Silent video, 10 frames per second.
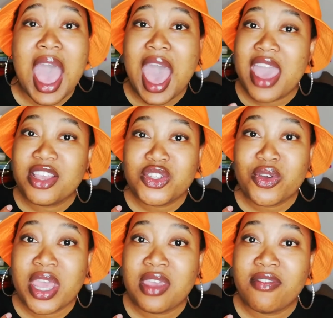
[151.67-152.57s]
I
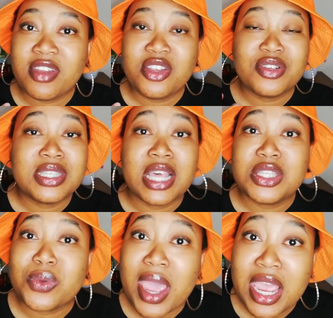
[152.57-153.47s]
enjoy hair videos,
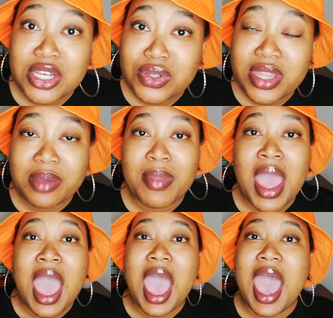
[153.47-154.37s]
that's why I do them.
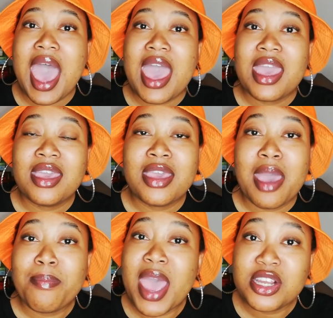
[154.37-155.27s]
I
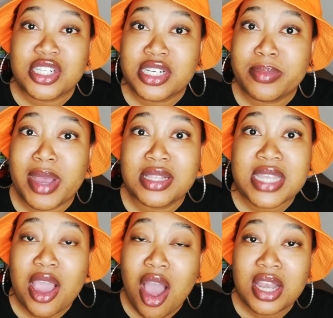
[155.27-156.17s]
am passionate about
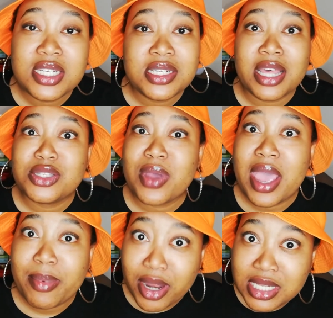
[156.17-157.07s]
psychology, that's why
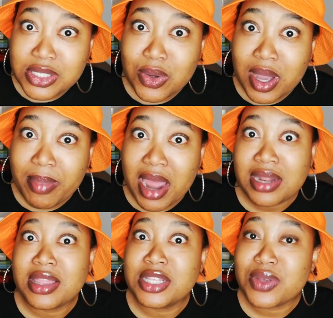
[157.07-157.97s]
I'm gonna talk about
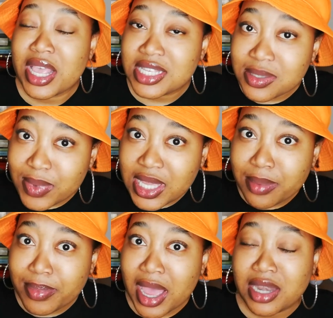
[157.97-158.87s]
it, that's why I
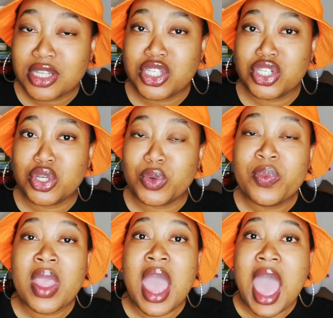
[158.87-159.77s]
speak about it, you know.
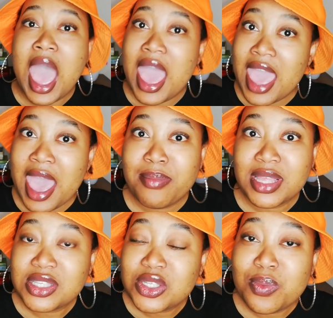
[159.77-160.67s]
I
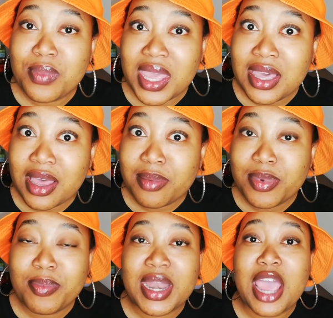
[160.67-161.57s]
am into
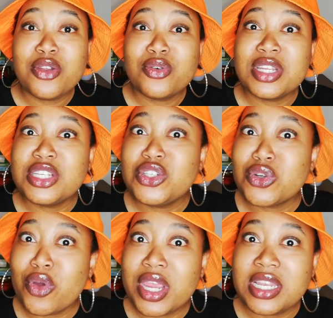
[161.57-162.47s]
makeup, but I don't
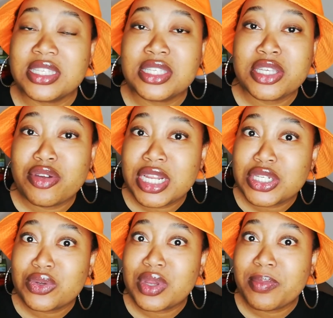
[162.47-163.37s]
enjoy
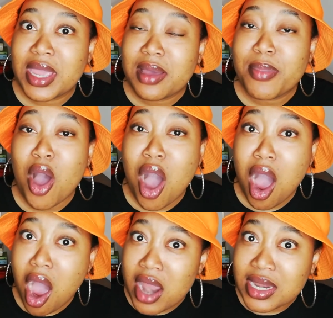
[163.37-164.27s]
necessarily doing makeup
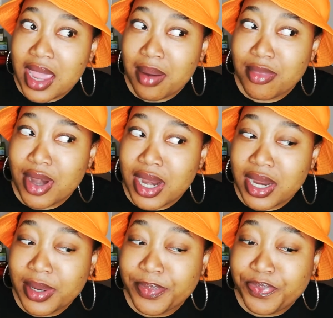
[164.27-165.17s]
on camera